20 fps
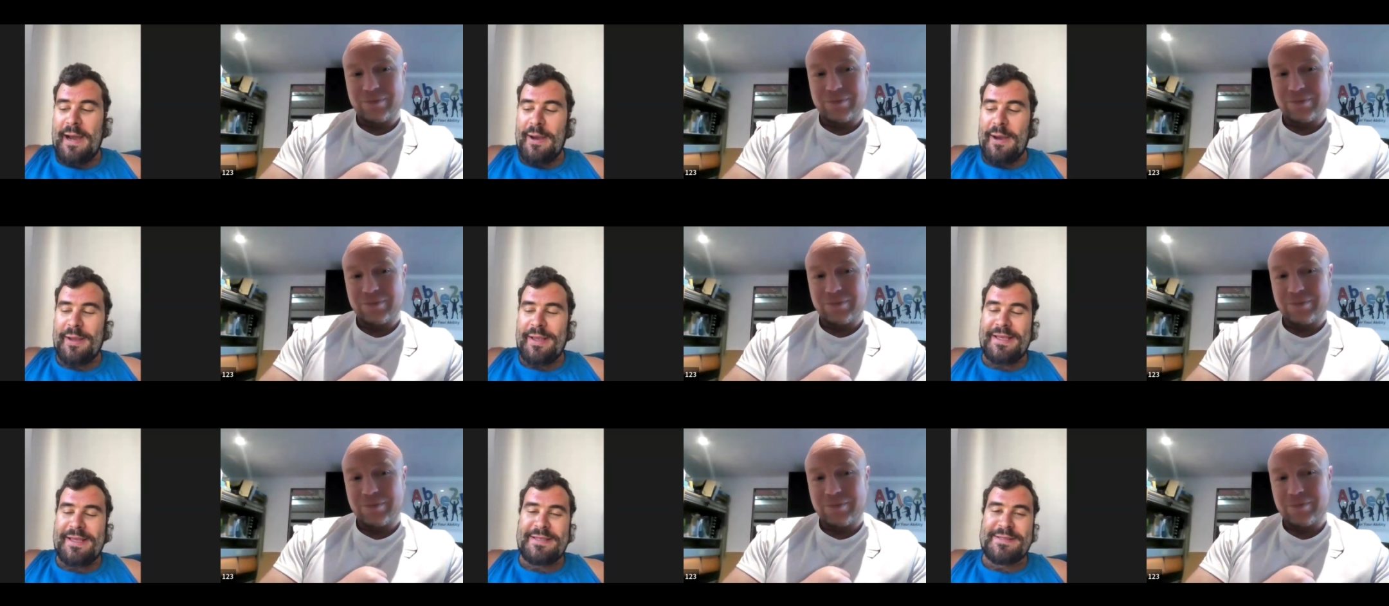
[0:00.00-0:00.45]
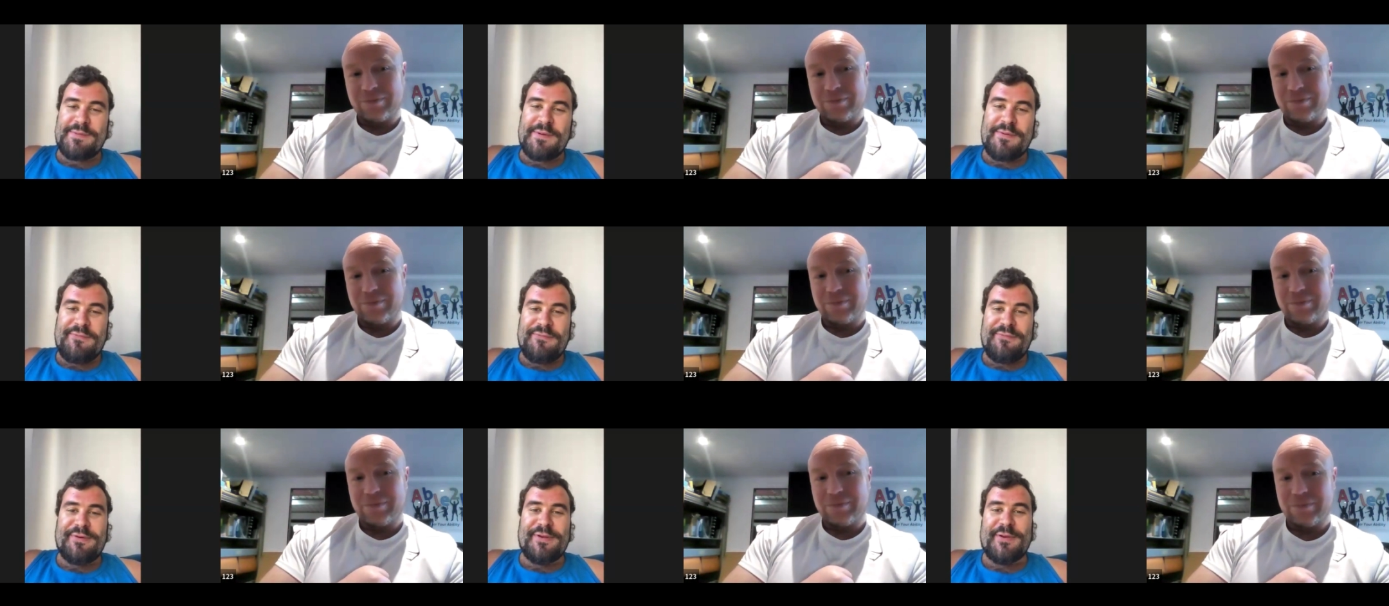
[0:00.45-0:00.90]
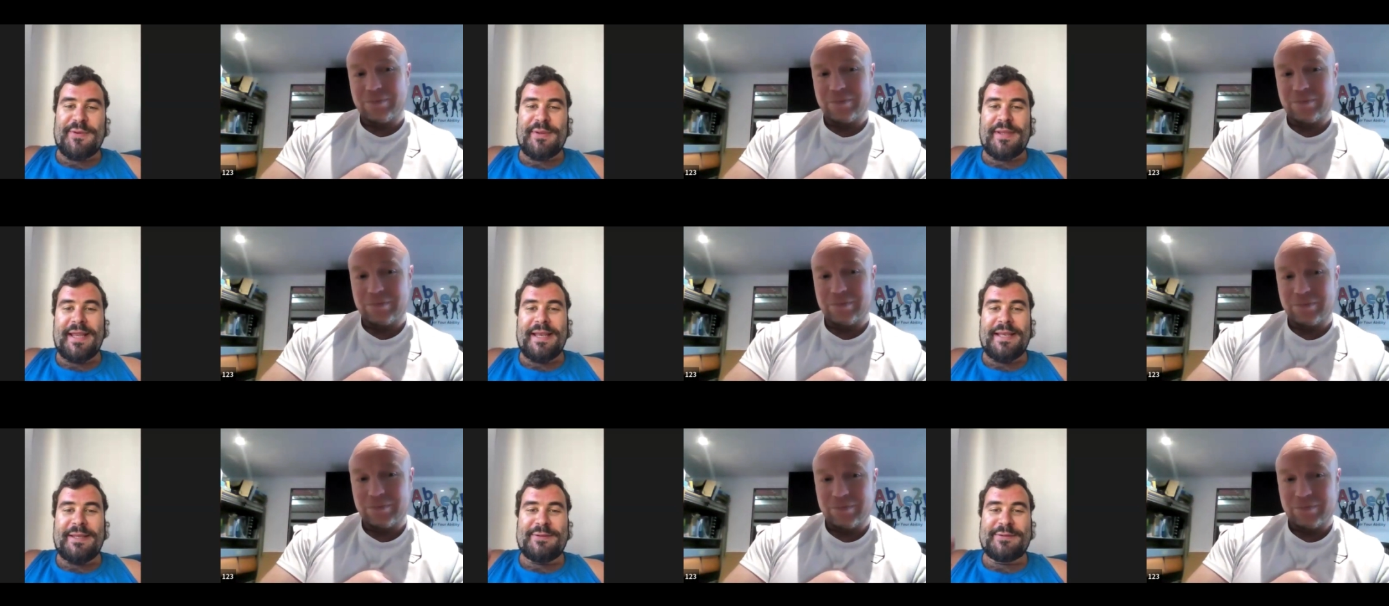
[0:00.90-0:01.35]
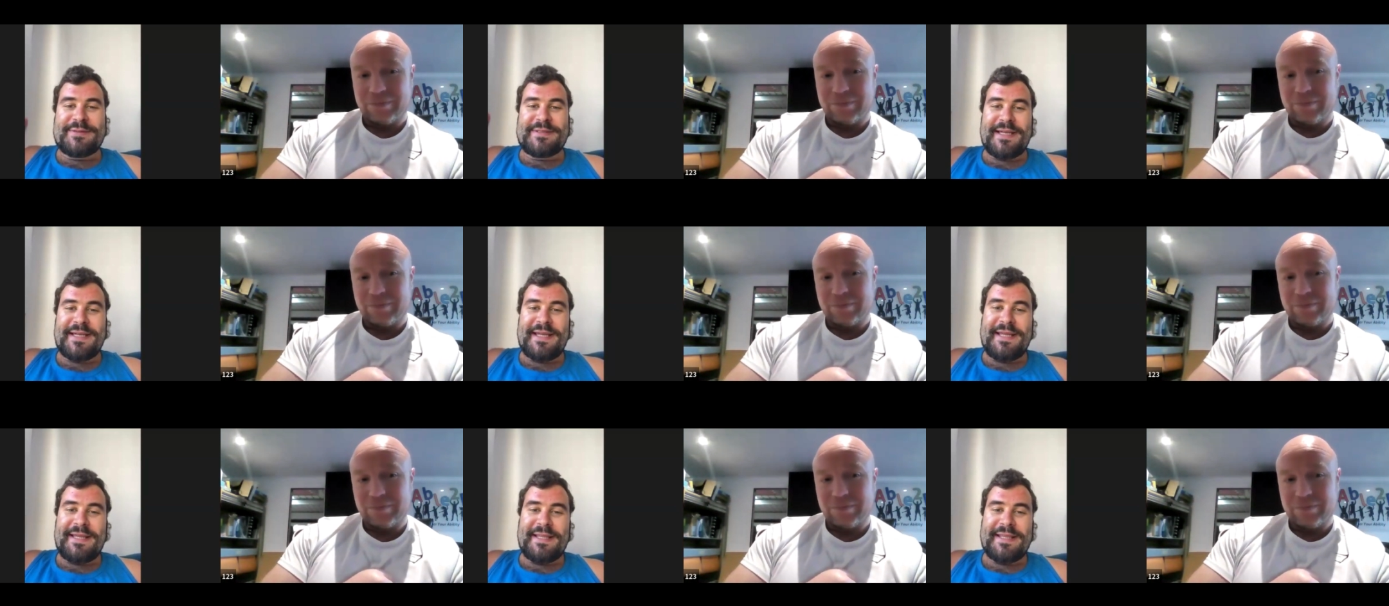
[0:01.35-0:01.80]
Speaker 1: Here's one for you then. You
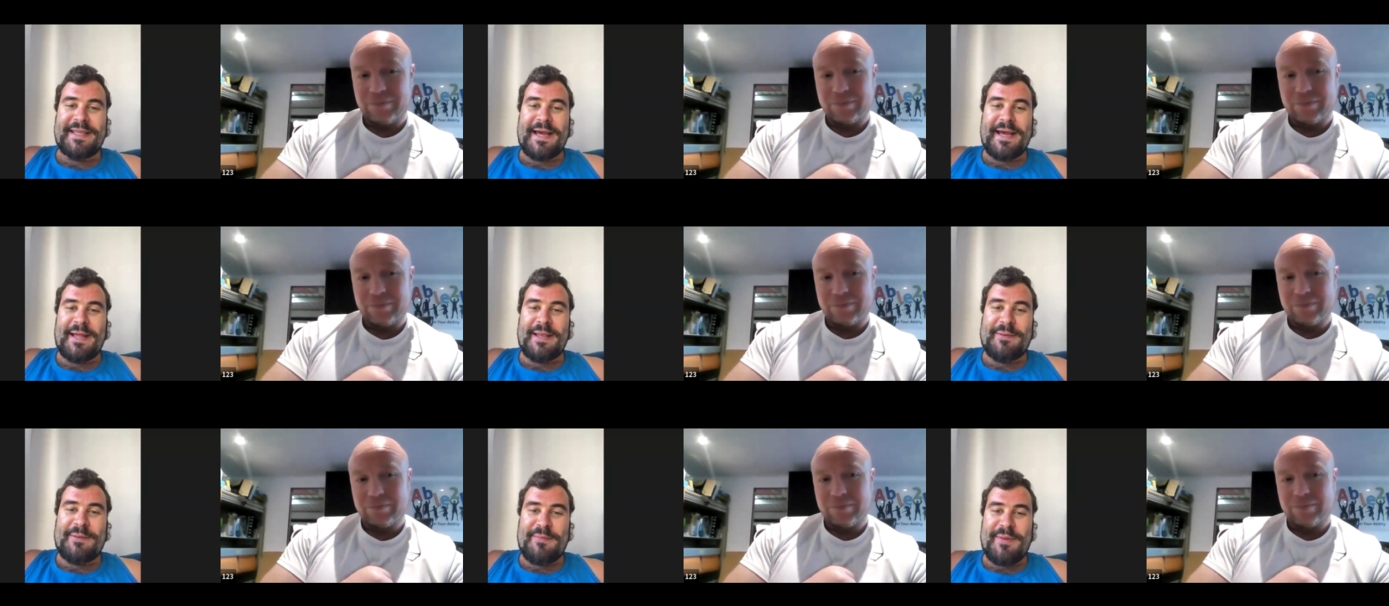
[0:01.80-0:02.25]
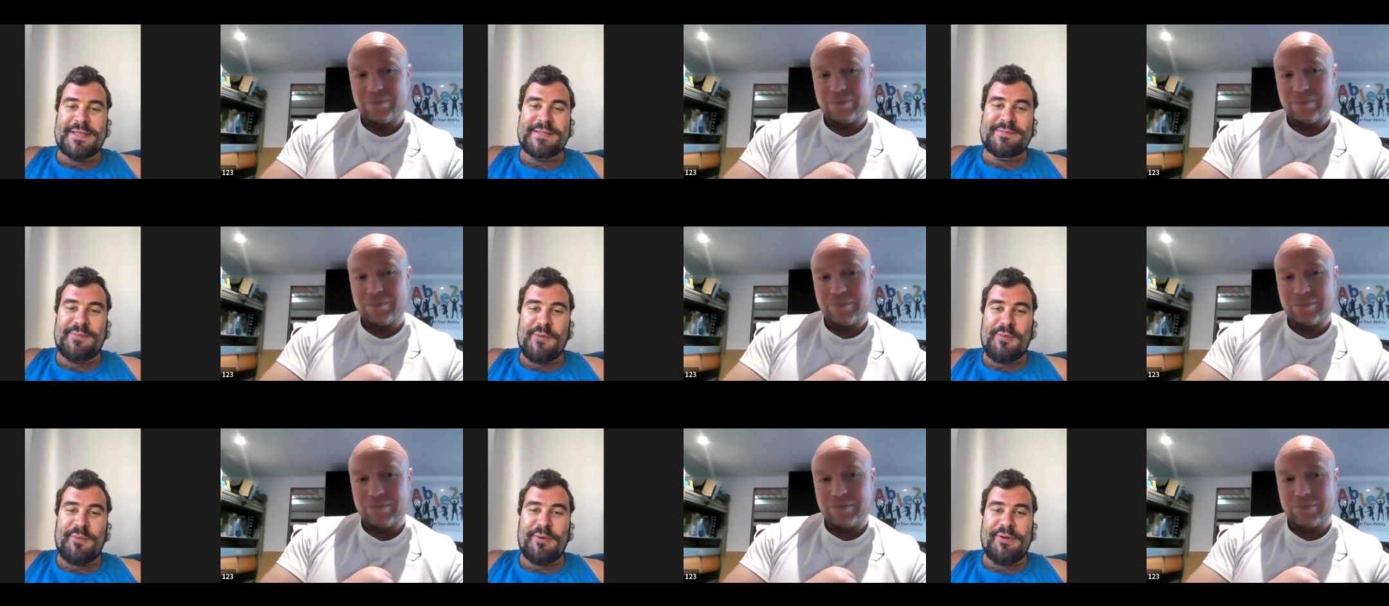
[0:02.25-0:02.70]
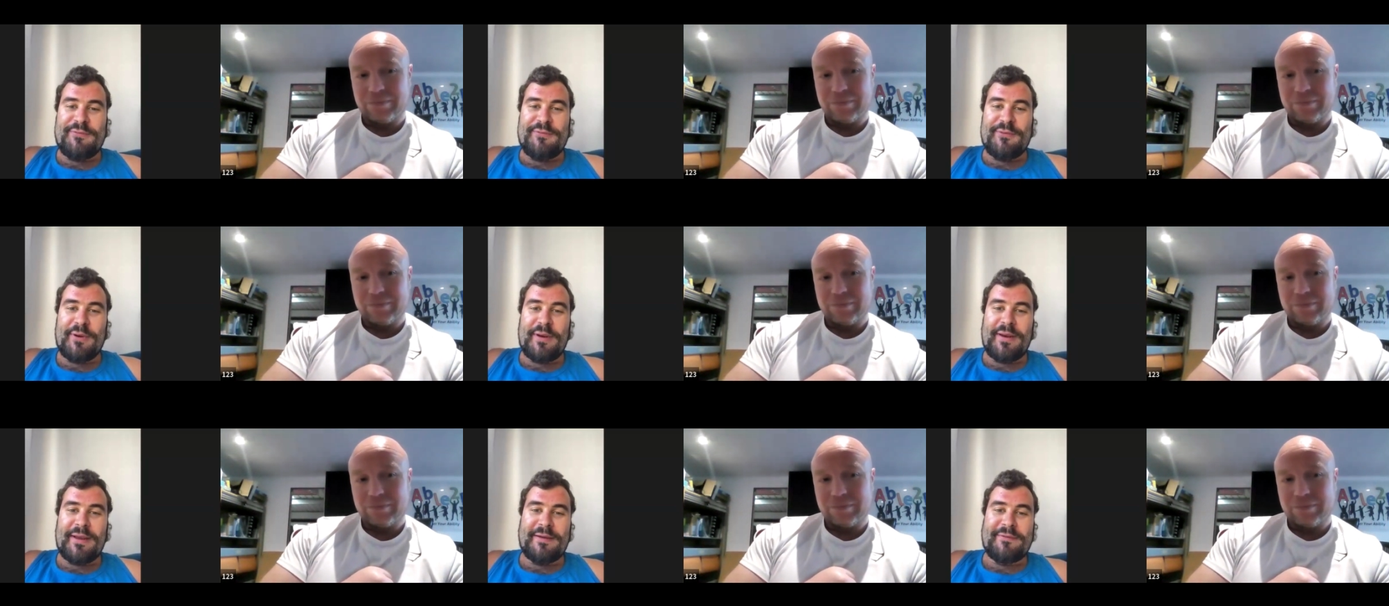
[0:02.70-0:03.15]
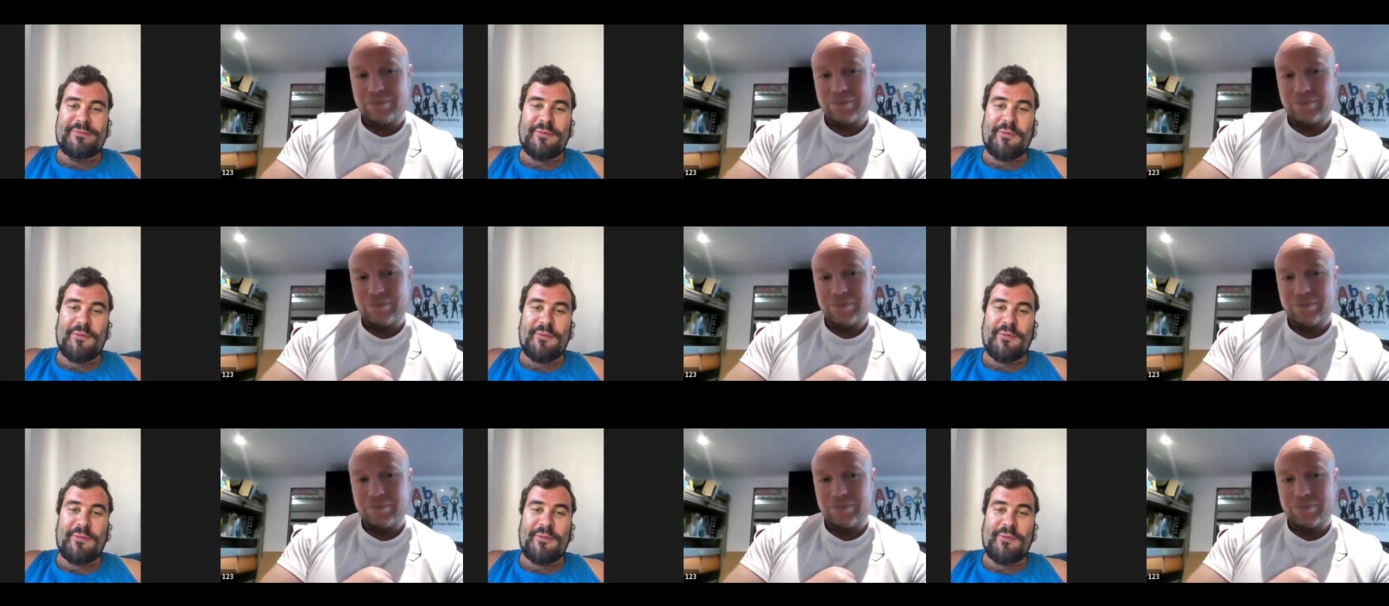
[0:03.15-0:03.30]
say that the best moment of your life.